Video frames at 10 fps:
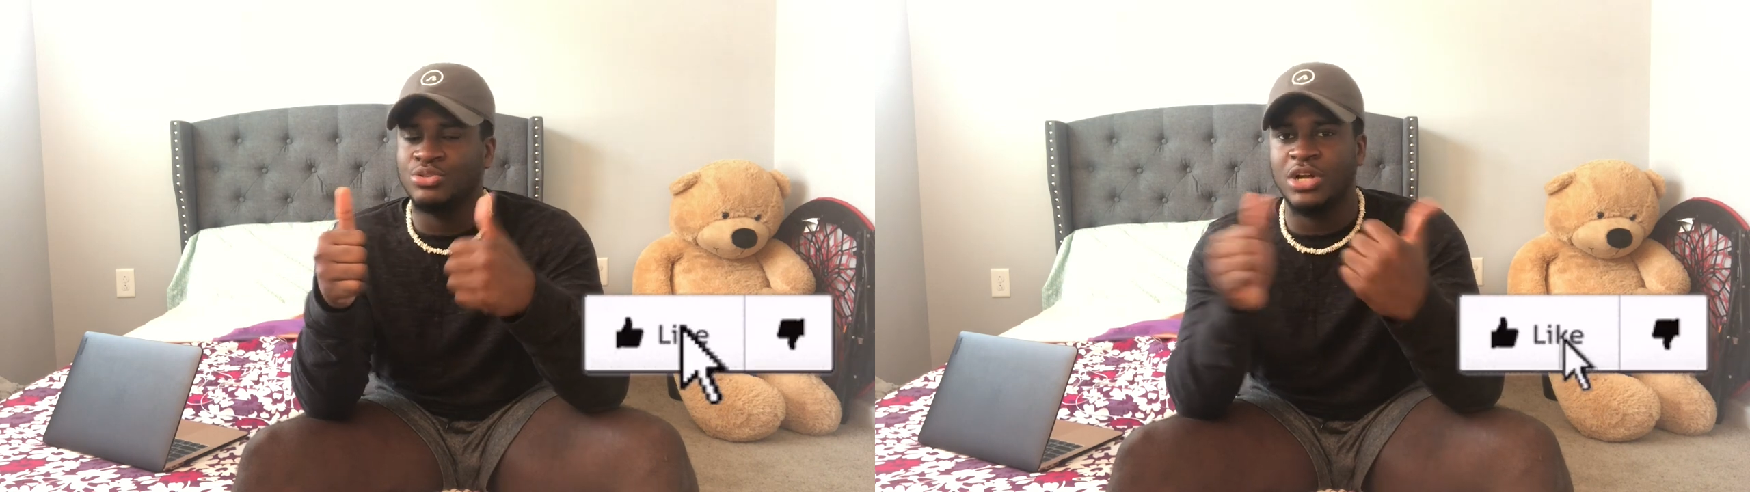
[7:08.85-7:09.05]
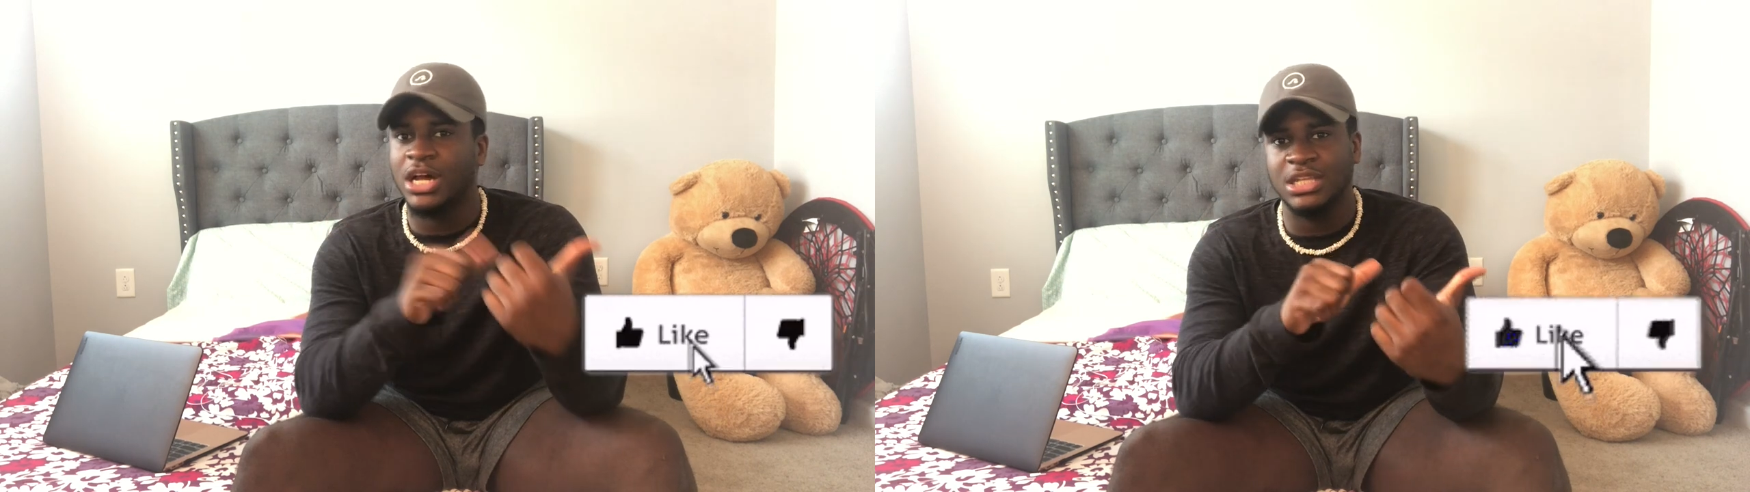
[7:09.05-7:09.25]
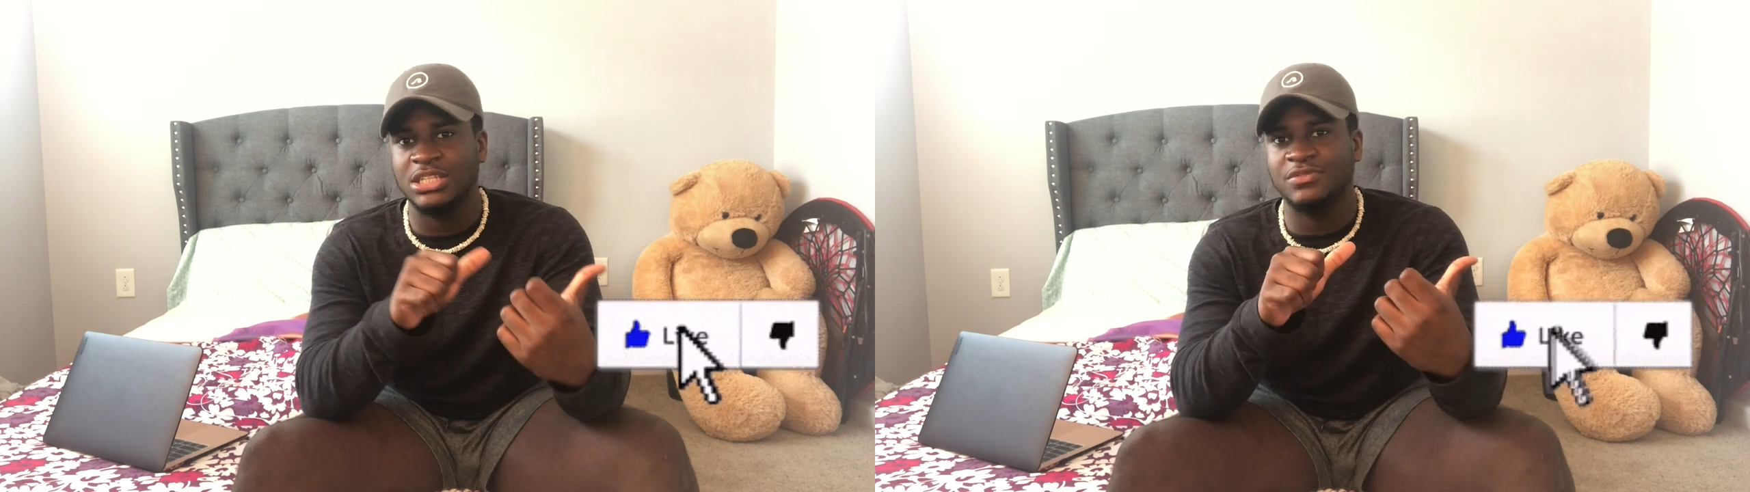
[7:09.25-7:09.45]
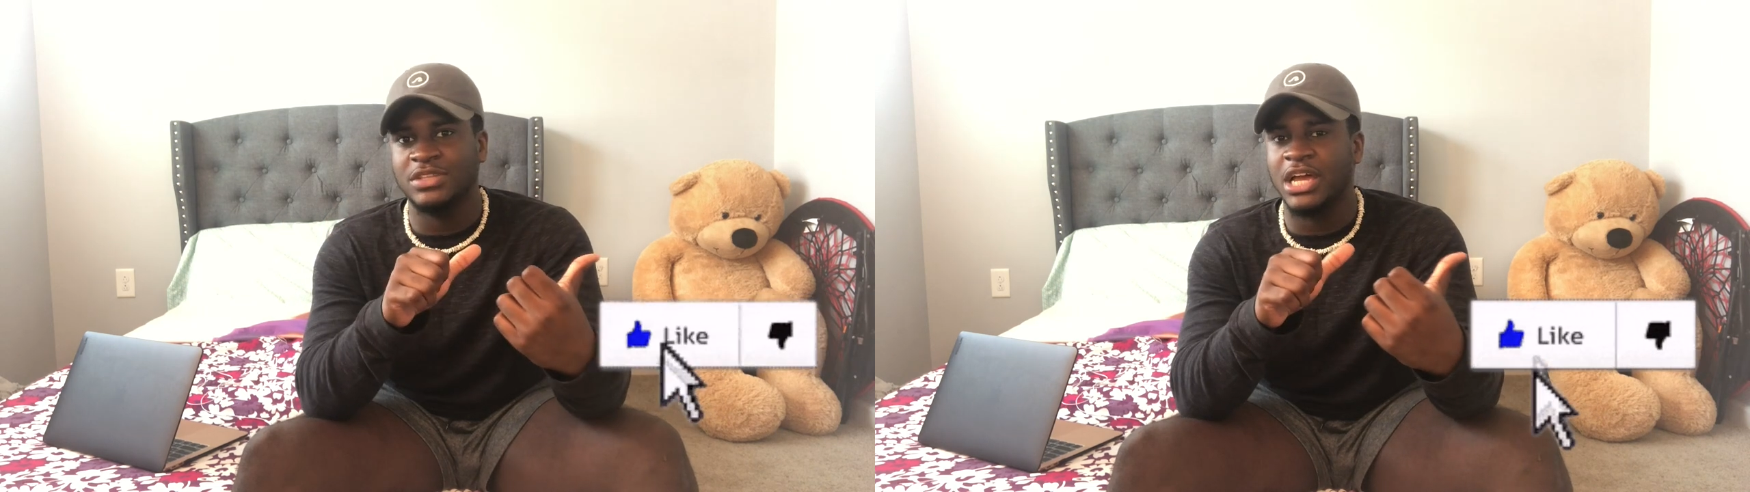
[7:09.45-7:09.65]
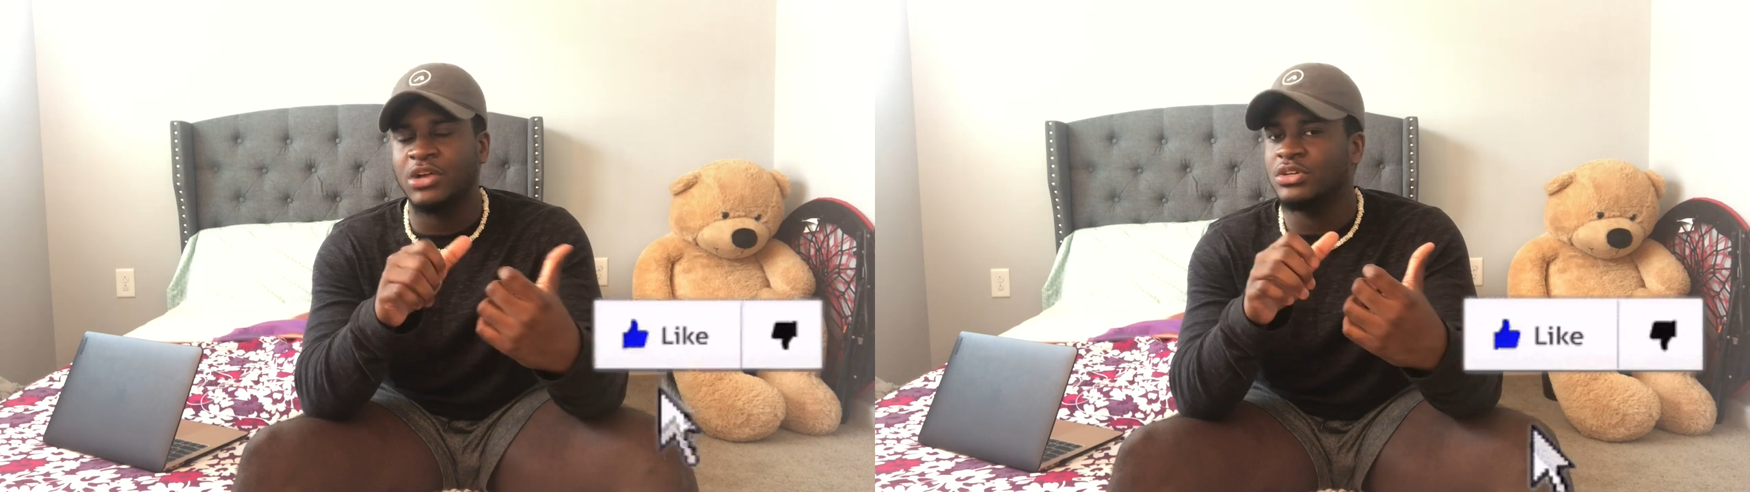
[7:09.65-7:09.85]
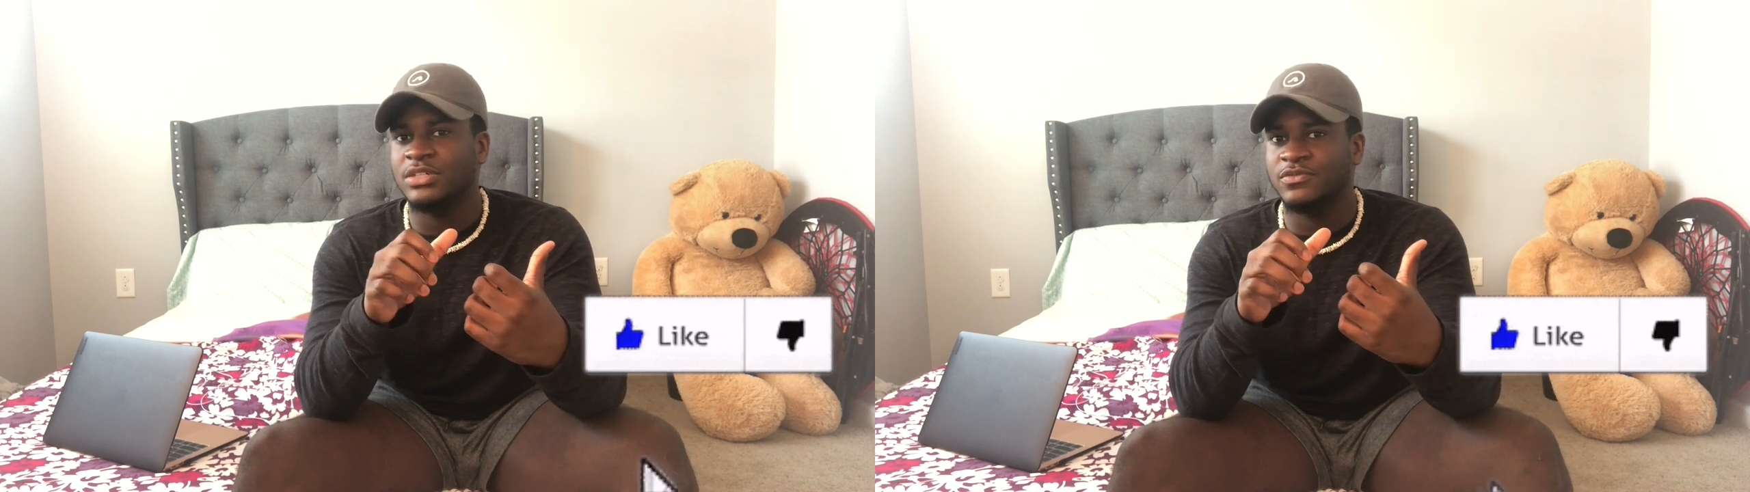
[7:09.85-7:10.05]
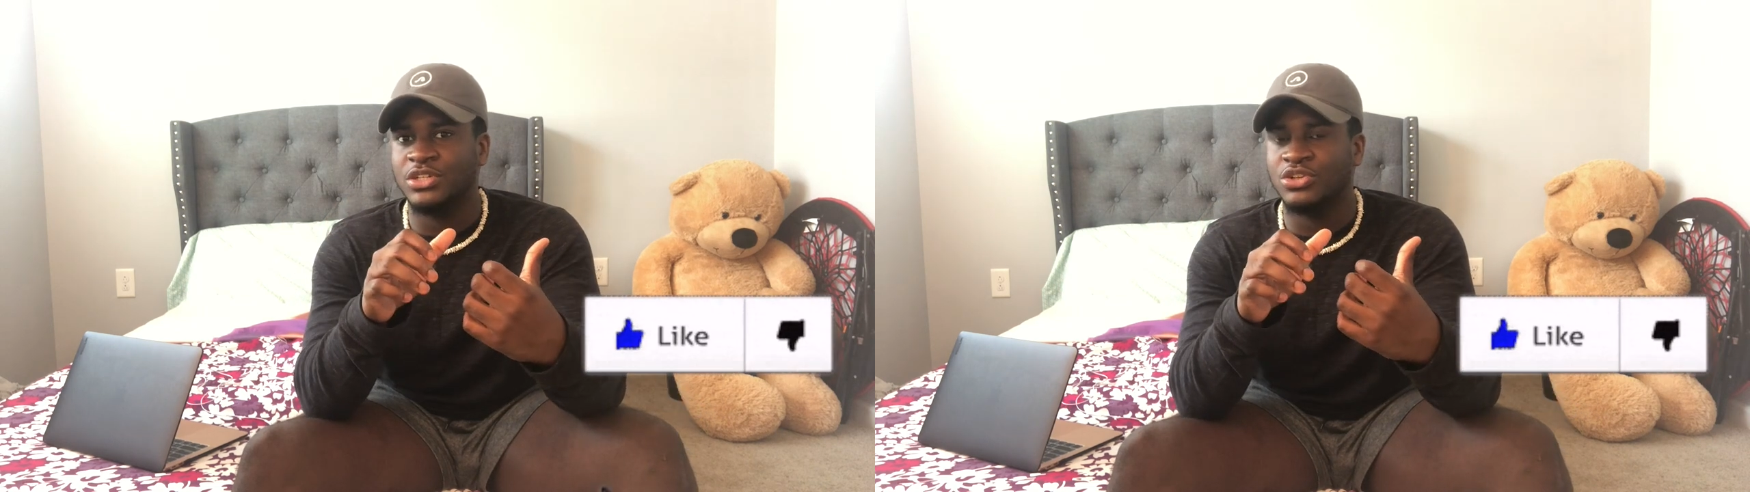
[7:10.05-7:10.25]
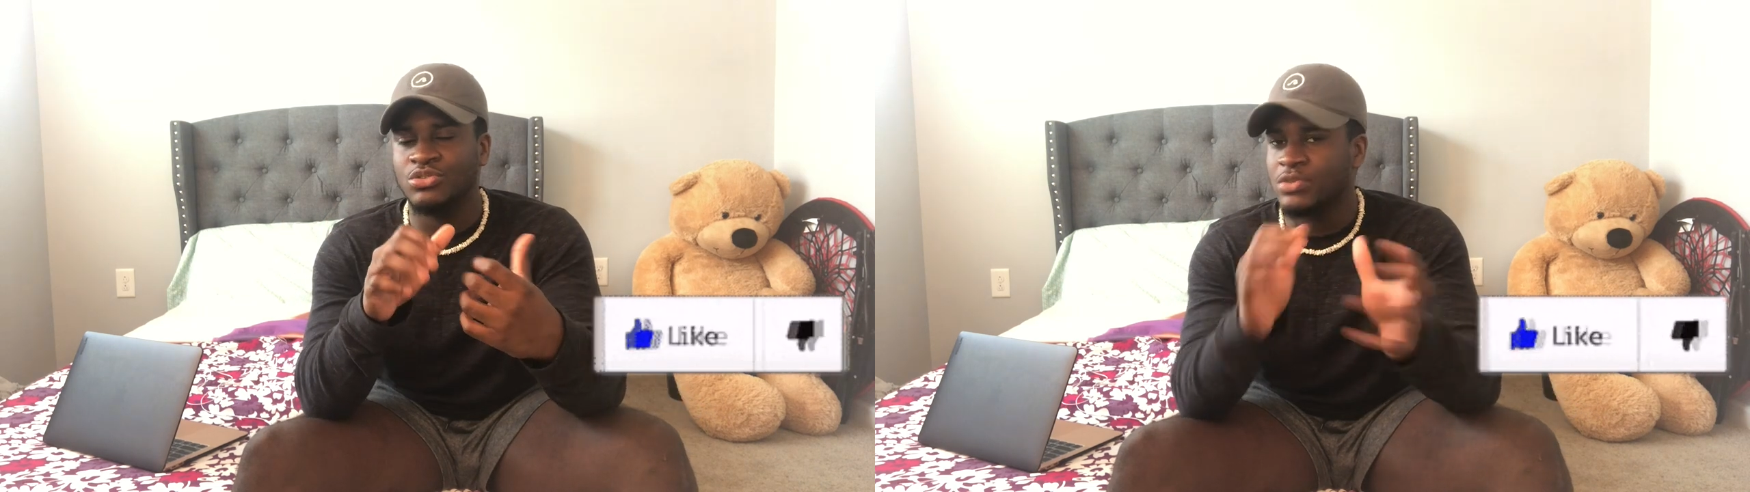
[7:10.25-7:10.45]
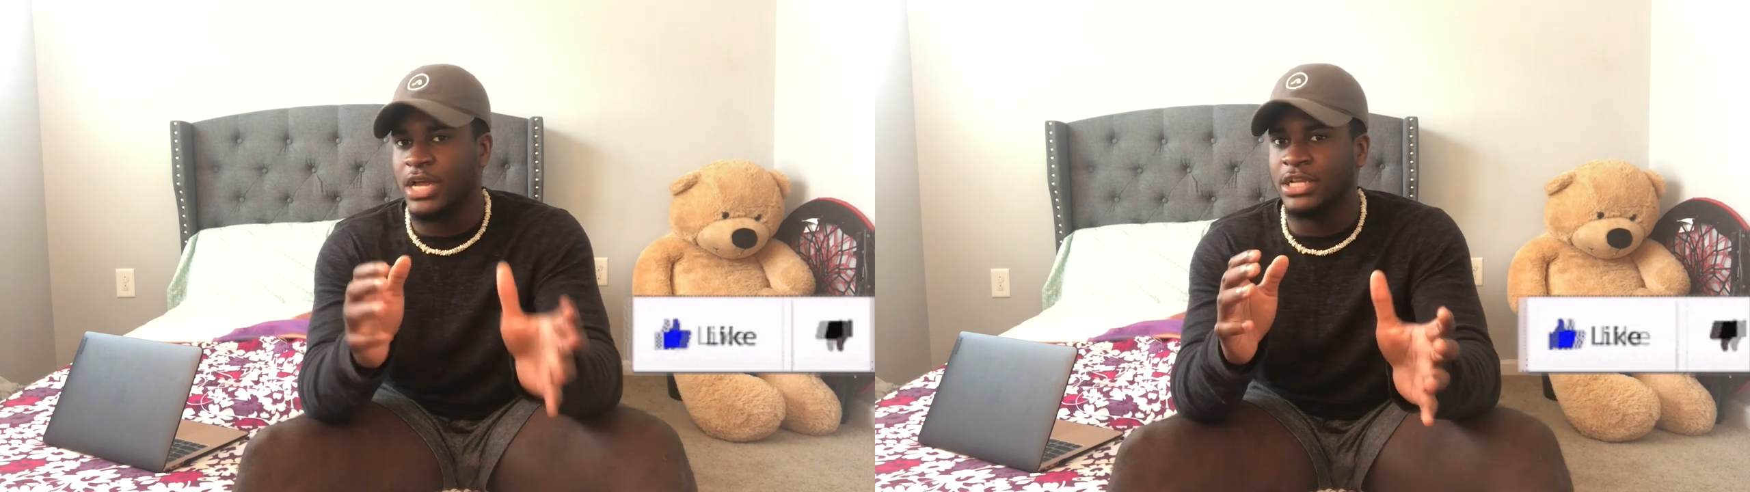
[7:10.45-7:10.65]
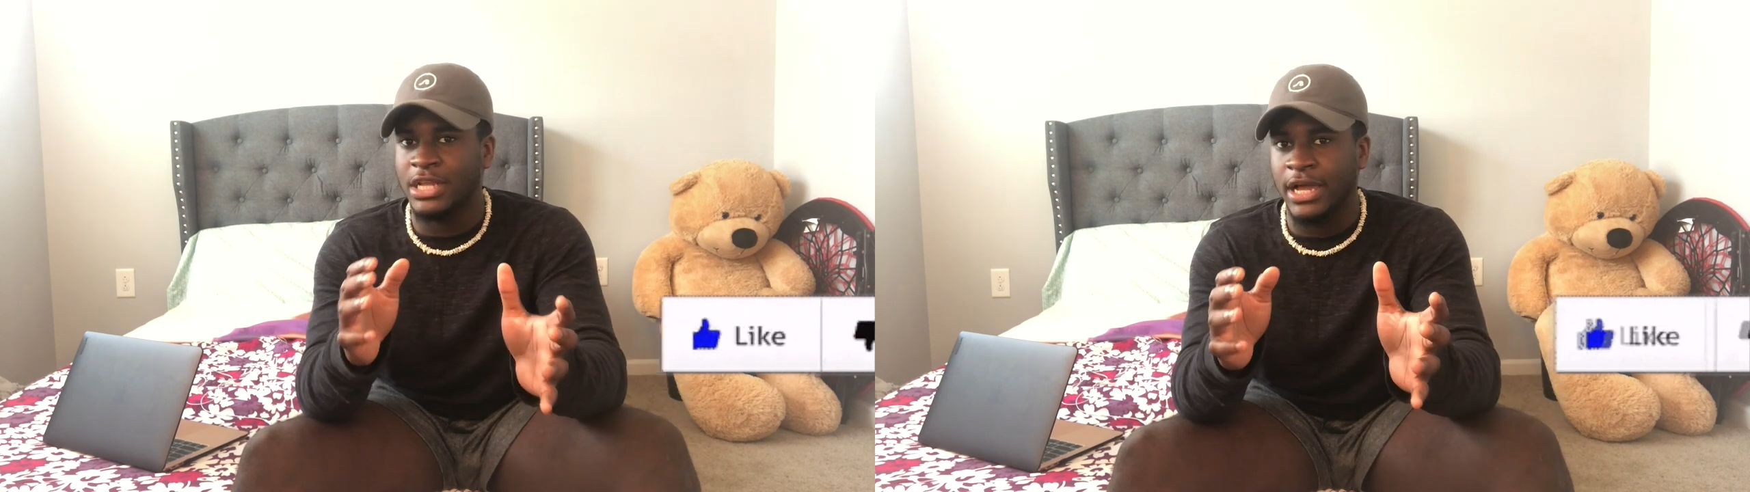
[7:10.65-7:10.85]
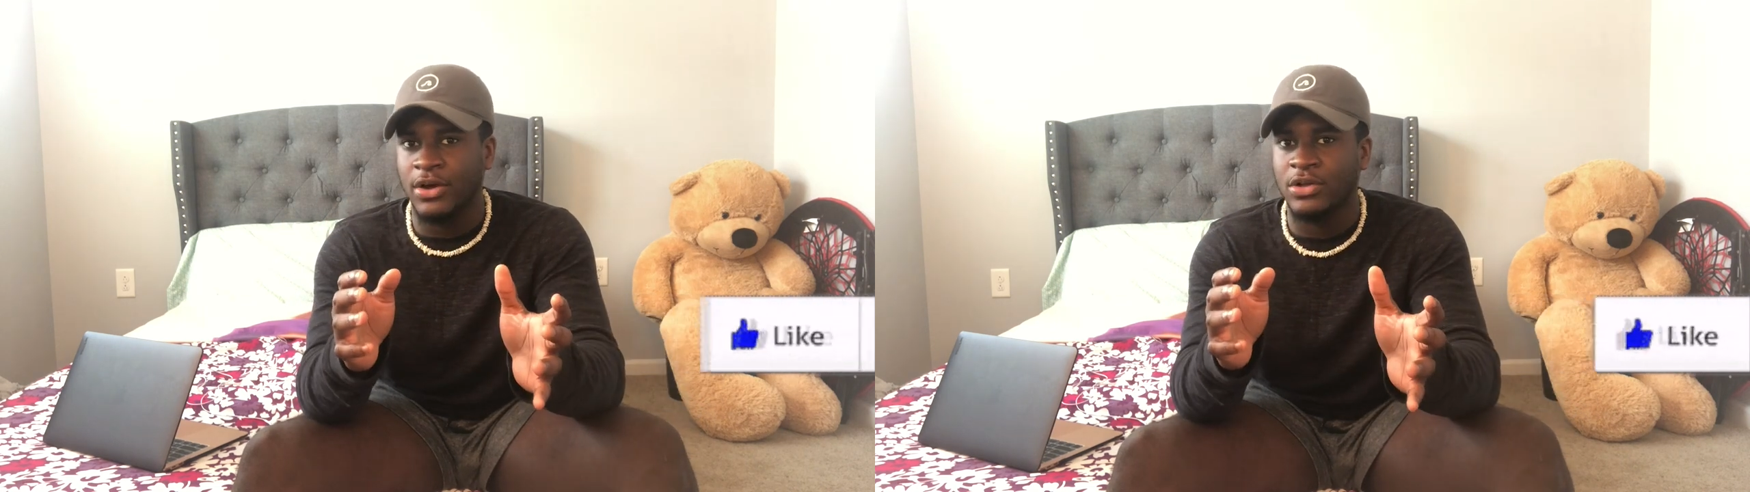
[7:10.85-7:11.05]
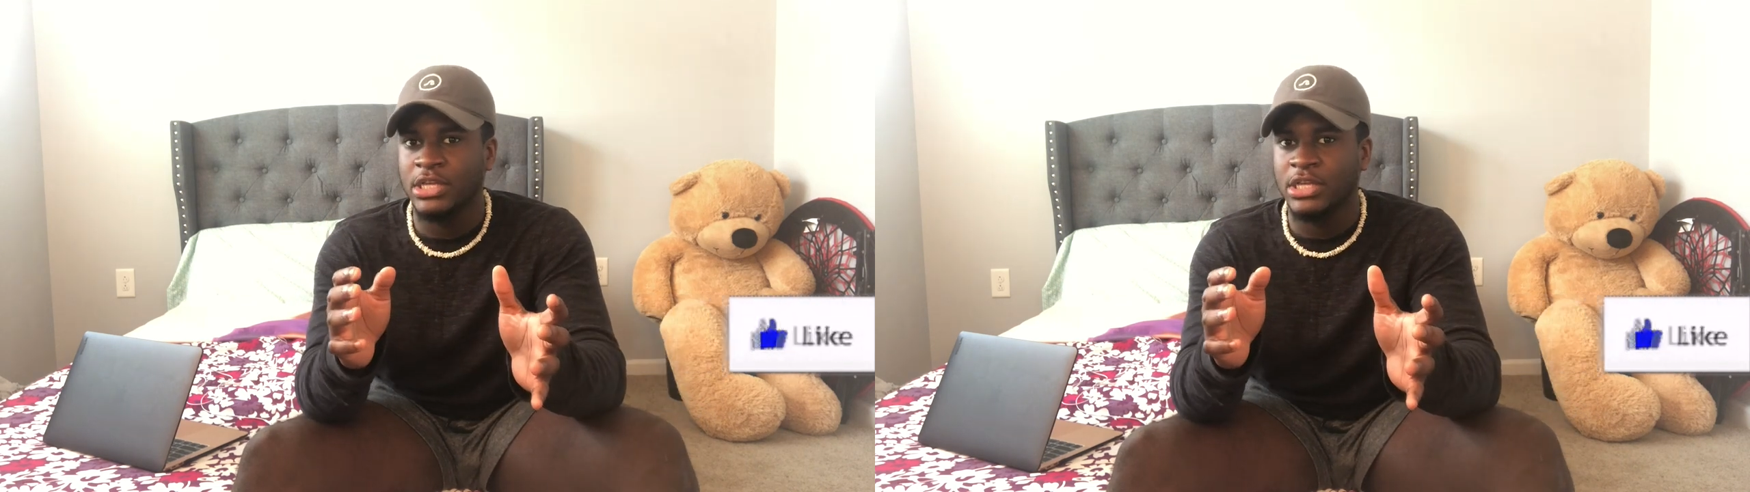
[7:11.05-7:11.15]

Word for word: You gotta leave a like on this video right now.